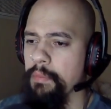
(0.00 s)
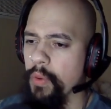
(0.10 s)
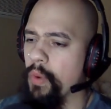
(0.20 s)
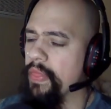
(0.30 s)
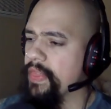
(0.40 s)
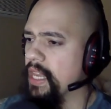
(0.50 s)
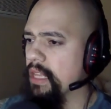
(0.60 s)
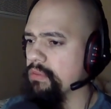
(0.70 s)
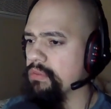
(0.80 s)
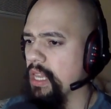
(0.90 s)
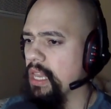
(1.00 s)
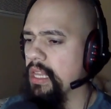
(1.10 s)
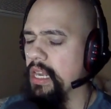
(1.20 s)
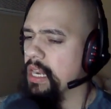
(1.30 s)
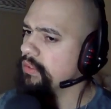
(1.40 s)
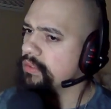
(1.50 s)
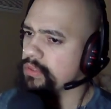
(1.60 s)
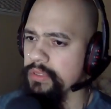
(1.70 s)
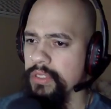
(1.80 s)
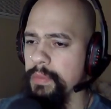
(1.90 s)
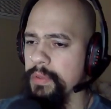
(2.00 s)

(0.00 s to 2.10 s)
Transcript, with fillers: But one thing I had to say, and I know you, some